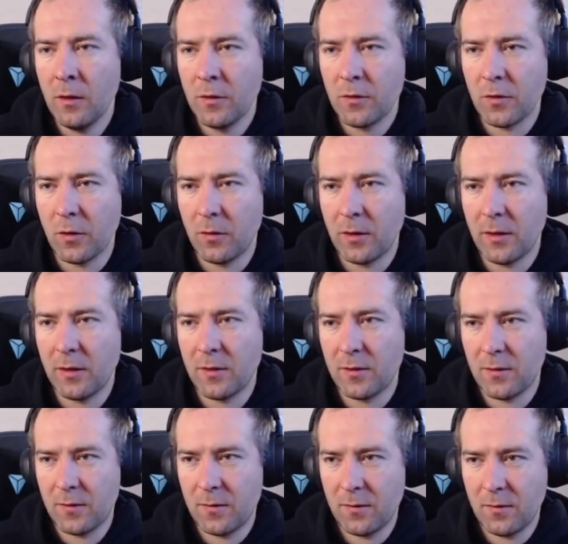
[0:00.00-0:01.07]
So that
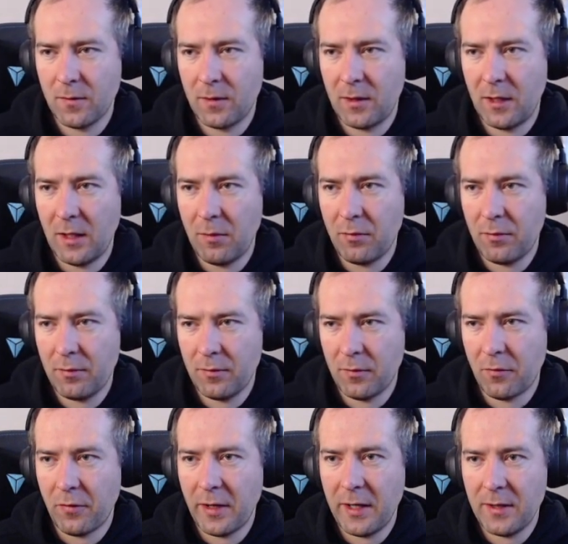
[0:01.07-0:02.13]
is keep the
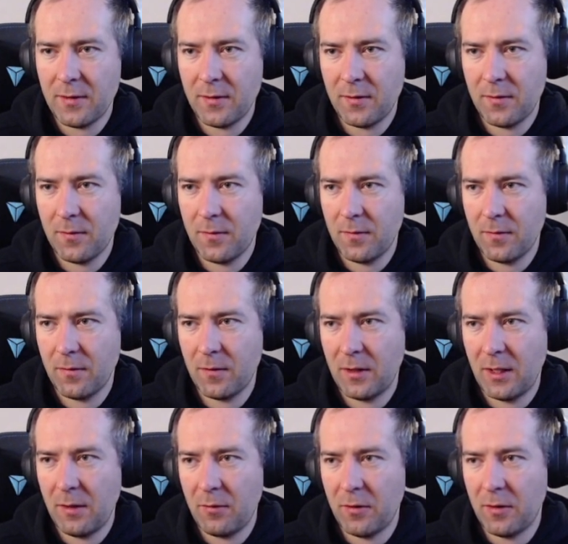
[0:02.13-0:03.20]
race,
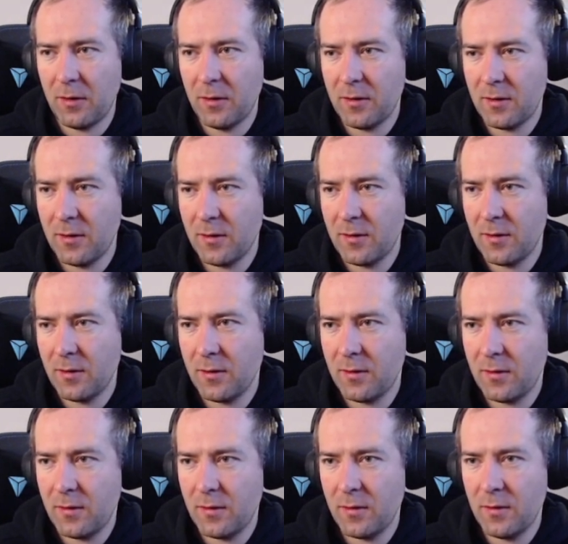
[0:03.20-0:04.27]
keep the
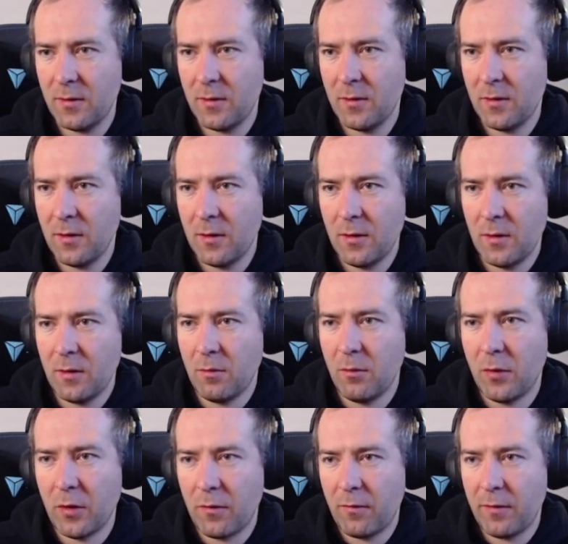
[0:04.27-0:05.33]
distances,
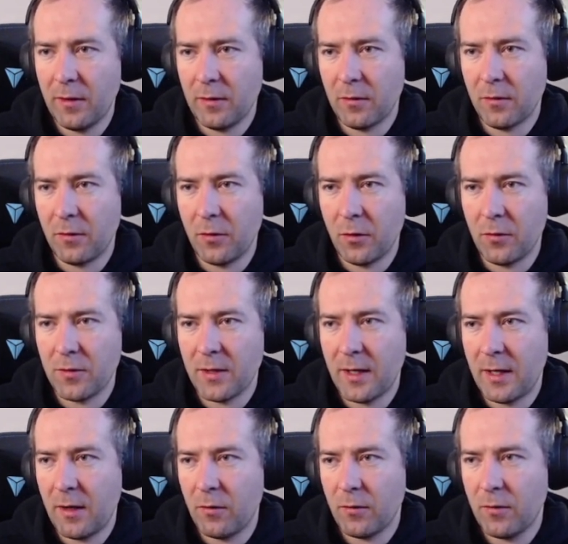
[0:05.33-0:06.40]
but filter those
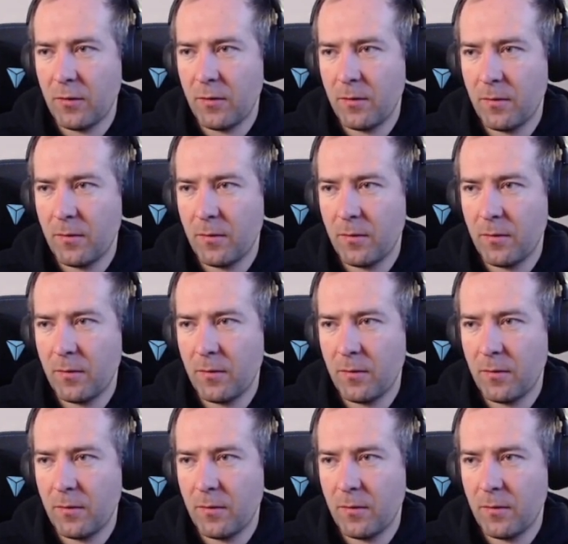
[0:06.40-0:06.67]
out.